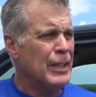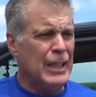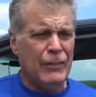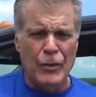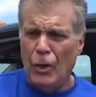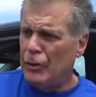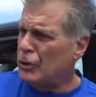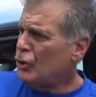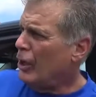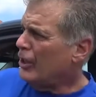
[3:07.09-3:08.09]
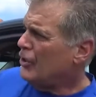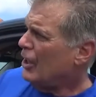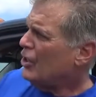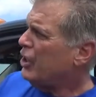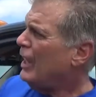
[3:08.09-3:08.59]
even though this truck is
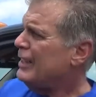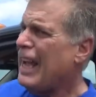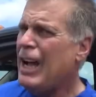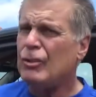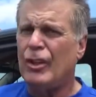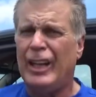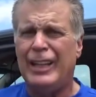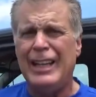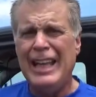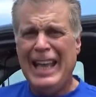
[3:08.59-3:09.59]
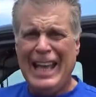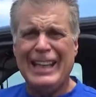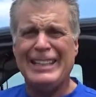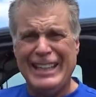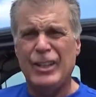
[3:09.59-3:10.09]
on a slight downgrade and
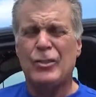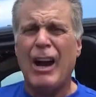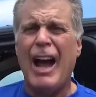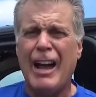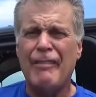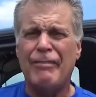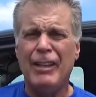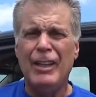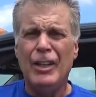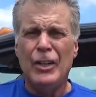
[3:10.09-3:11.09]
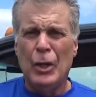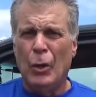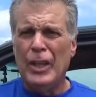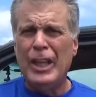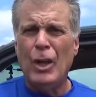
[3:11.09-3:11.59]
it's in drive, the
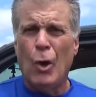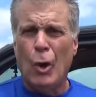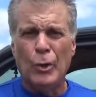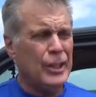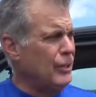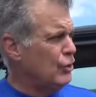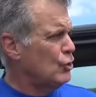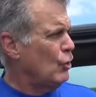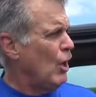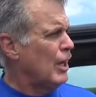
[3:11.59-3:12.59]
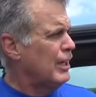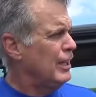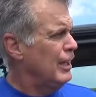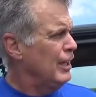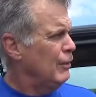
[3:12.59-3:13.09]
only thing holding this truck
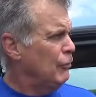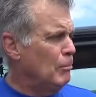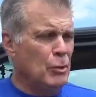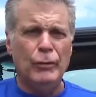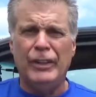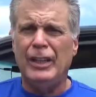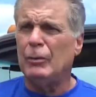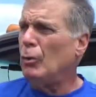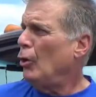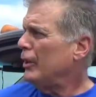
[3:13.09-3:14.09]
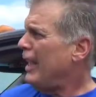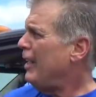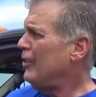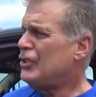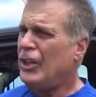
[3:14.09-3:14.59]
from moving and rolling
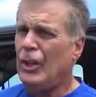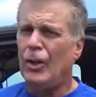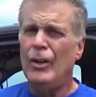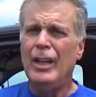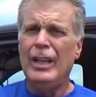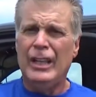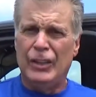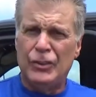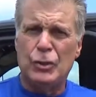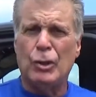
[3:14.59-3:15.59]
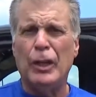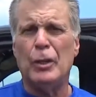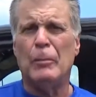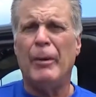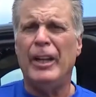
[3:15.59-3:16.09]
down this hill is the
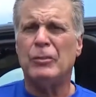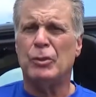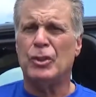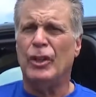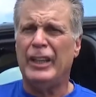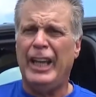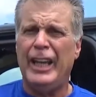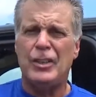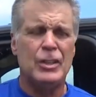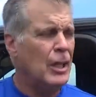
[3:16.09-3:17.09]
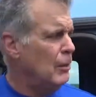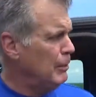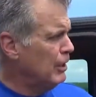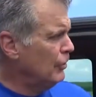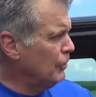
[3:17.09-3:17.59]
trailer brakes, which are engaged
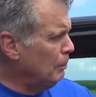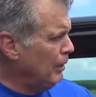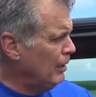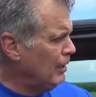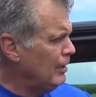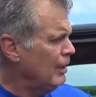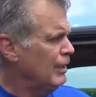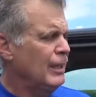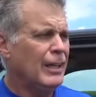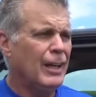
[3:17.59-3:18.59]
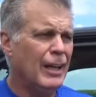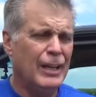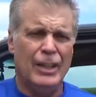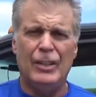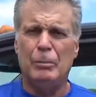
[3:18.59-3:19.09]
because the pin
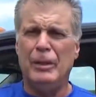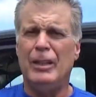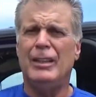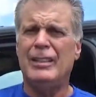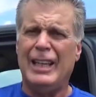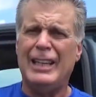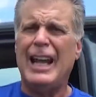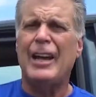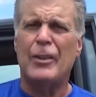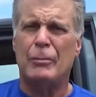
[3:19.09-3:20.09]
has been taken out of the